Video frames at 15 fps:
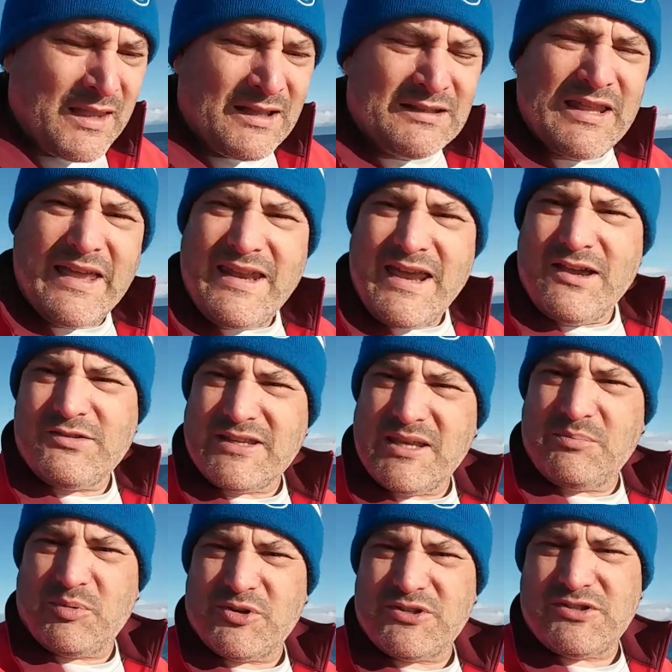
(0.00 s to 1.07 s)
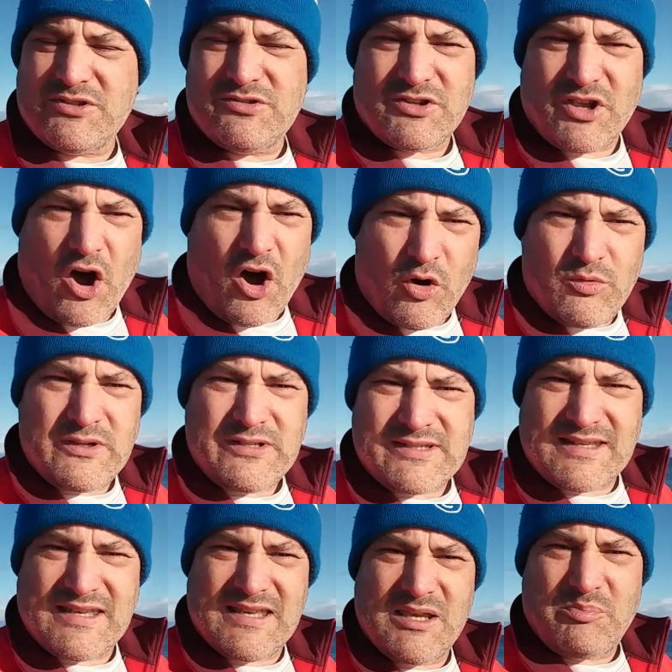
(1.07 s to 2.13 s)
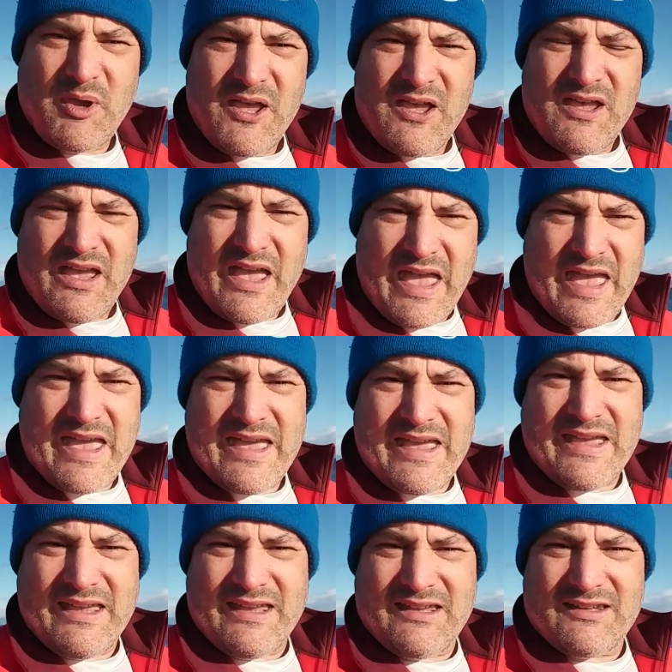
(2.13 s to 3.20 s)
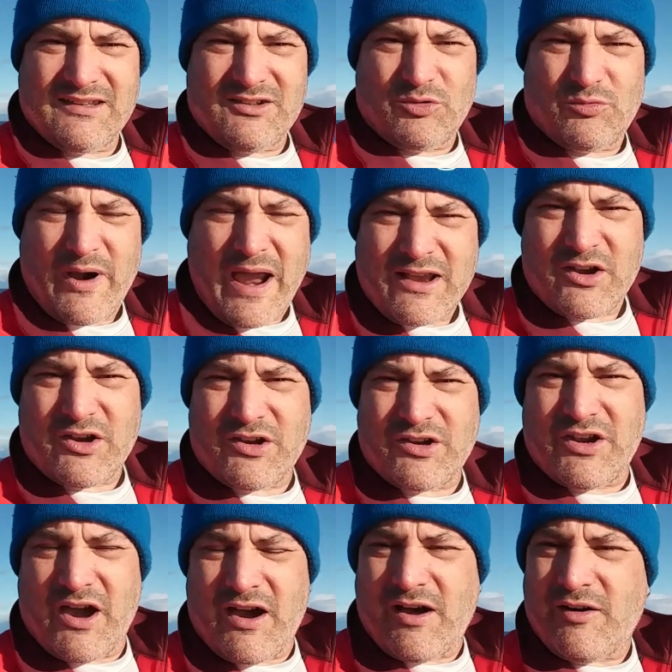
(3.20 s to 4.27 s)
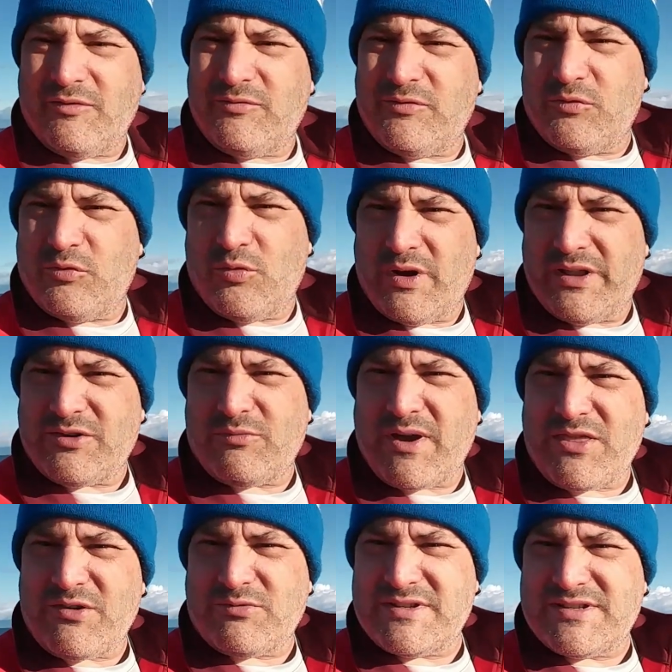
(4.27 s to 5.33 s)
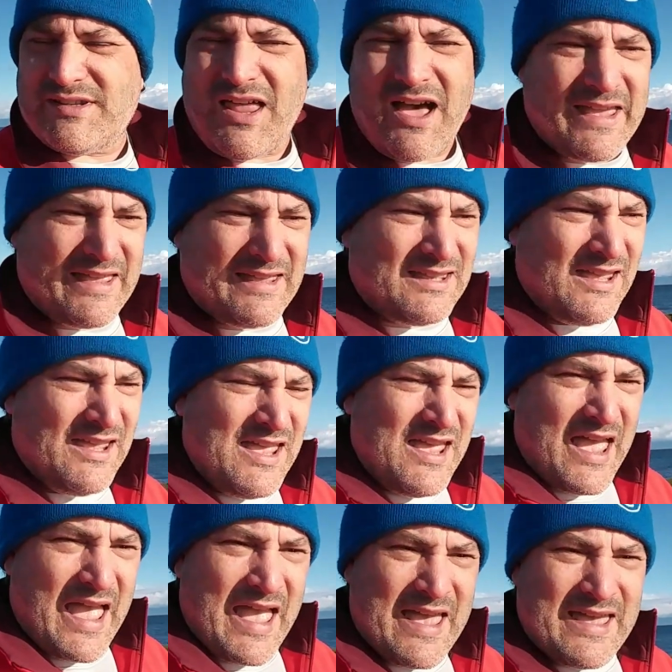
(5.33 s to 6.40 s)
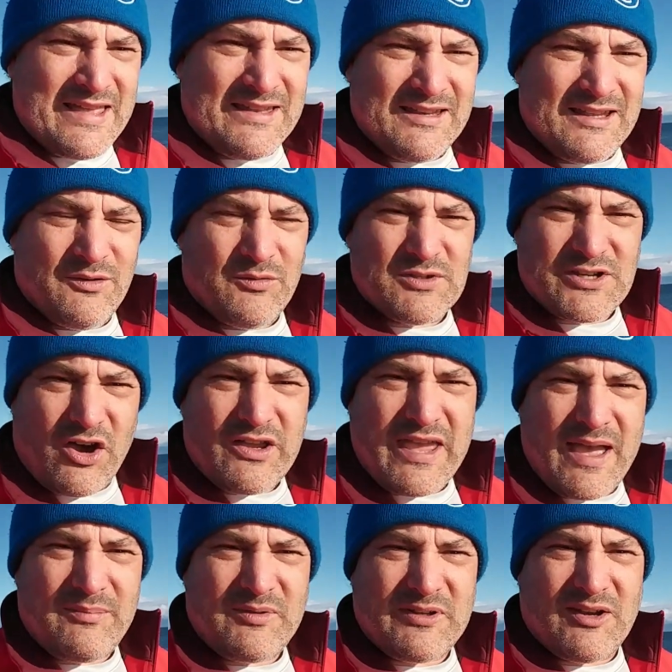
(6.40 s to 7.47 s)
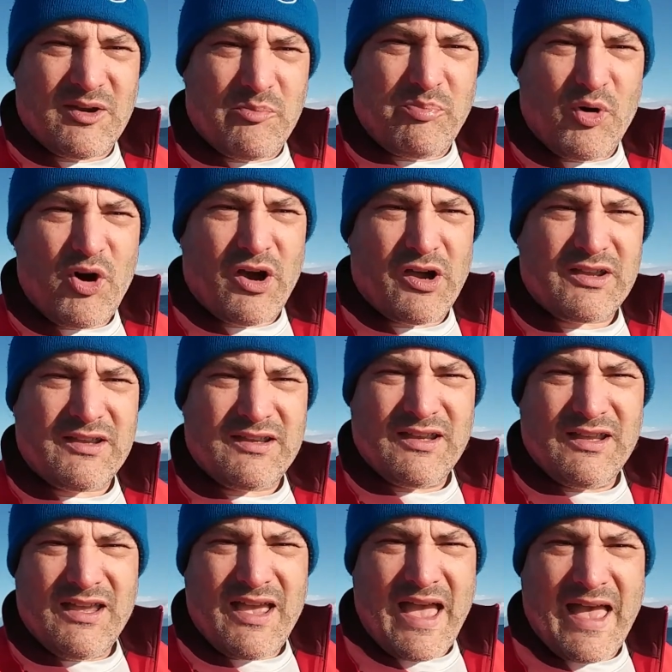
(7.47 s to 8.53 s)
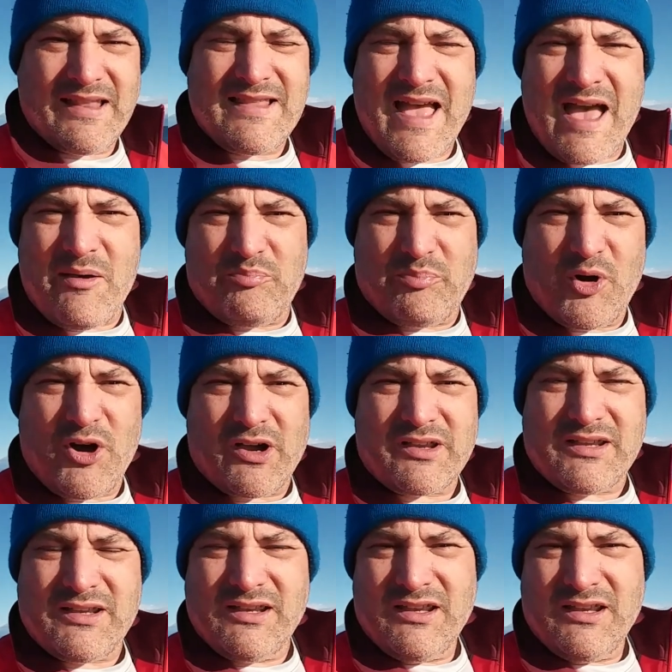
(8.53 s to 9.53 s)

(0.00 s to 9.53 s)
Lighthouse keepers used to always keep a record of what the weather was like, and it was all kept in a book, and that book